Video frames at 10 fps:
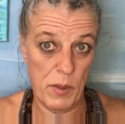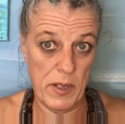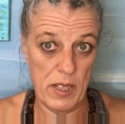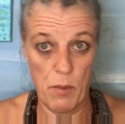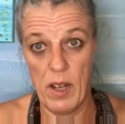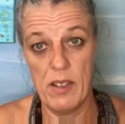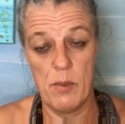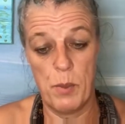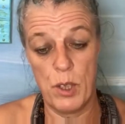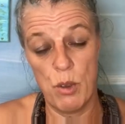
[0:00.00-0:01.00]
what it
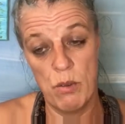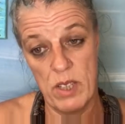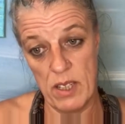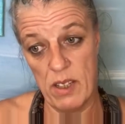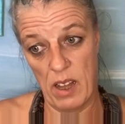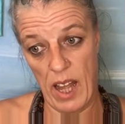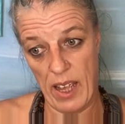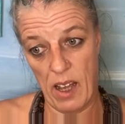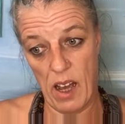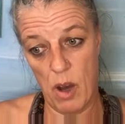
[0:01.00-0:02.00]
was, but you didn't
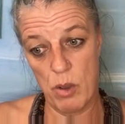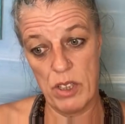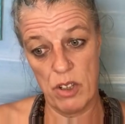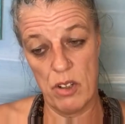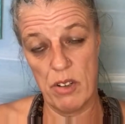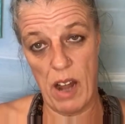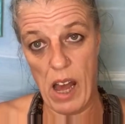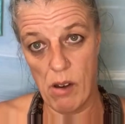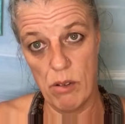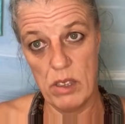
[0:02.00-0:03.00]
like how it turned
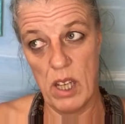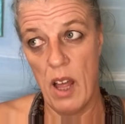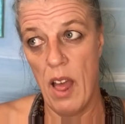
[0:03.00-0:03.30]
out.